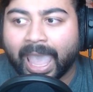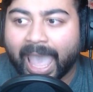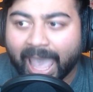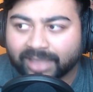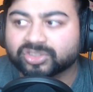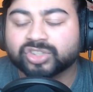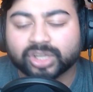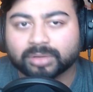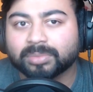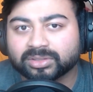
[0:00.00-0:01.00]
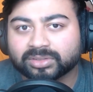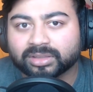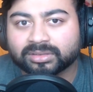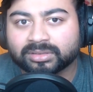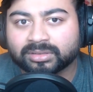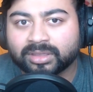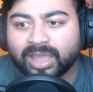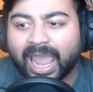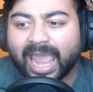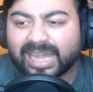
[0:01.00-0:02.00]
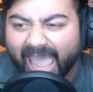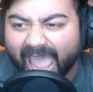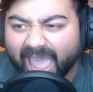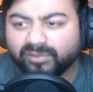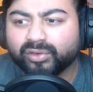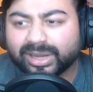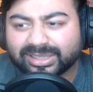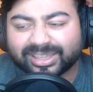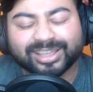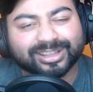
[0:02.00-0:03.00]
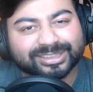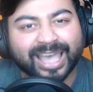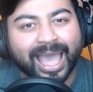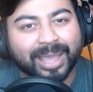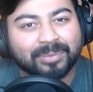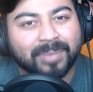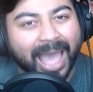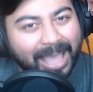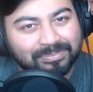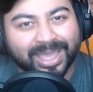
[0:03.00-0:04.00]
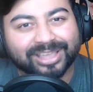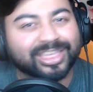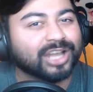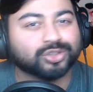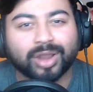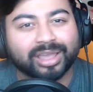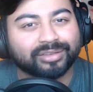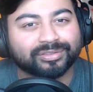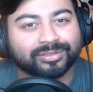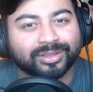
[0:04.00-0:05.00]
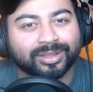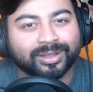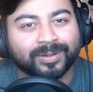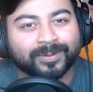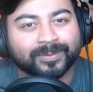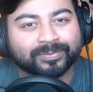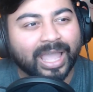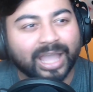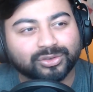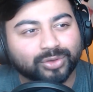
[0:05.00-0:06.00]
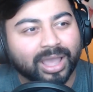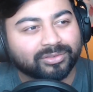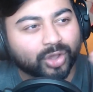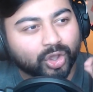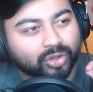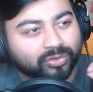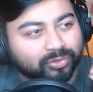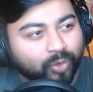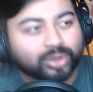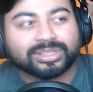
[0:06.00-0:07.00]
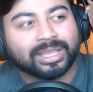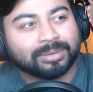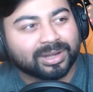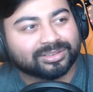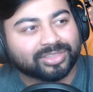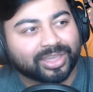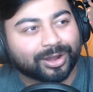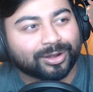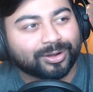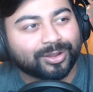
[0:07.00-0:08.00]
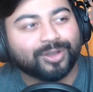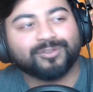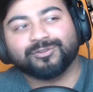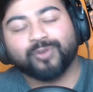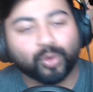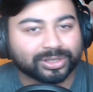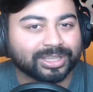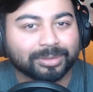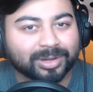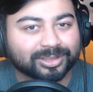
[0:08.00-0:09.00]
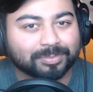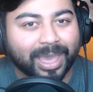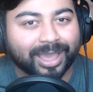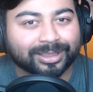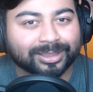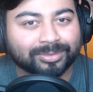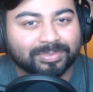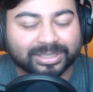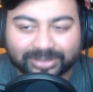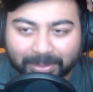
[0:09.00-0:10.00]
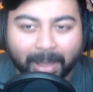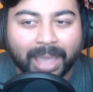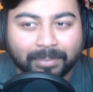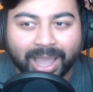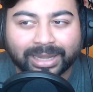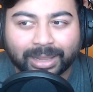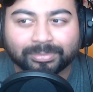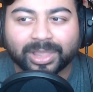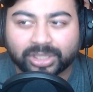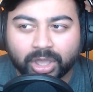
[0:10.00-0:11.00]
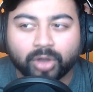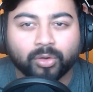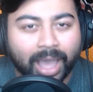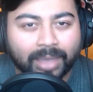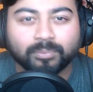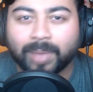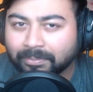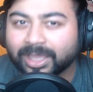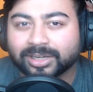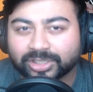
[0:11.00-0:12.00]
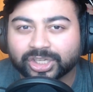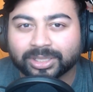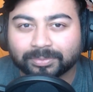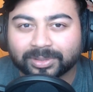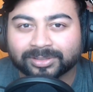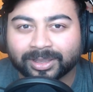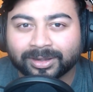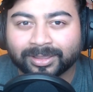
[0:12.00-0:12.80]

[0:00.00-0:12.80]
has chicken biscuits. And every single time I make that drive, I drive 14 minutes there, 14 minutes back, because in my mind, I'm like, yo, I'm getting a chicken biscuit.